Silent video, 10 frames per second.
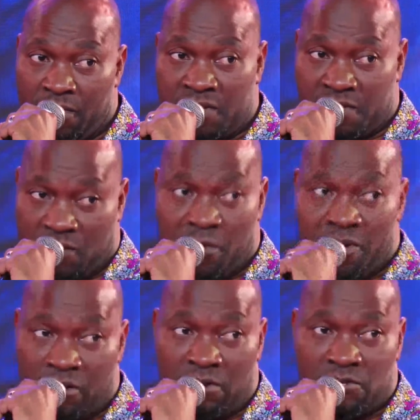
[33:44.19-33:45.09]
This is the way
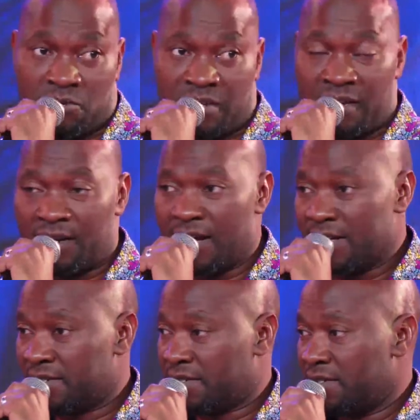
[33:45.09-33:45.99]
you are going to kill
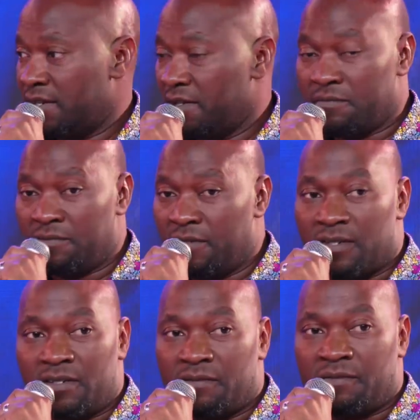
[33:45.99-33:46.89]
us.
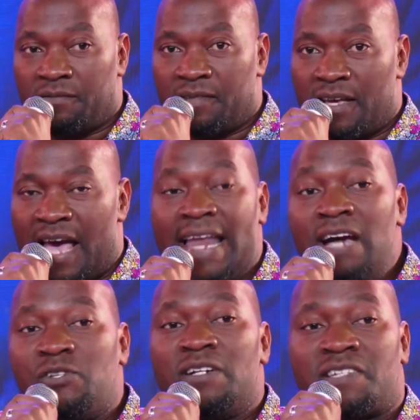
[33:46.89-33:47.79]
And
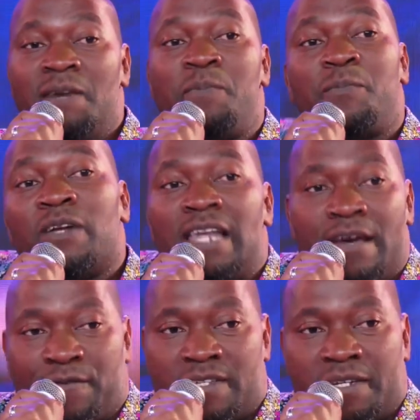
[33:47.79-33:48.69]
actually, some people
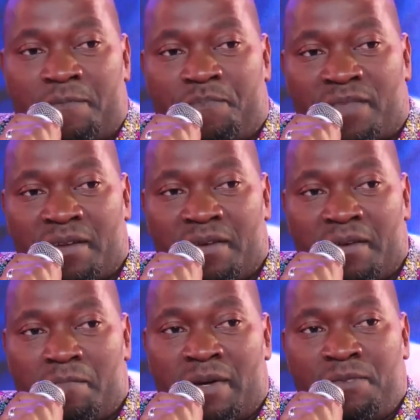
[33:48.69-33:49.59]
left.
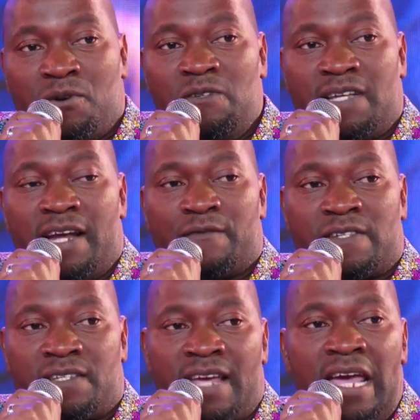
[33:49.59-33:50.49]
But those that have
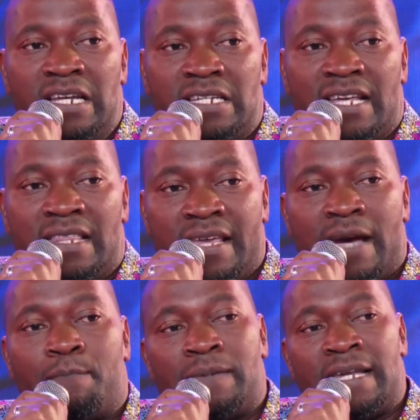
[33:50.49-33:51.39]
stayed, they
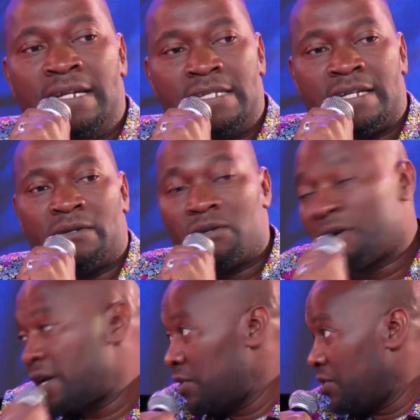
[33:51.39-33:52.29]
are planting
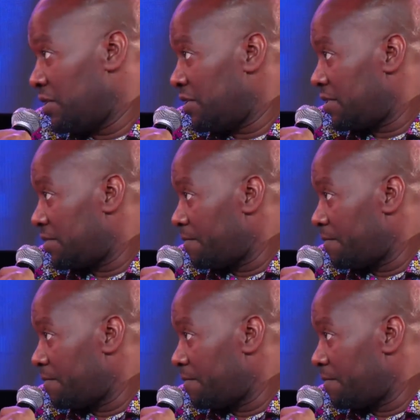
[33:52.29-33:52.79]
locations.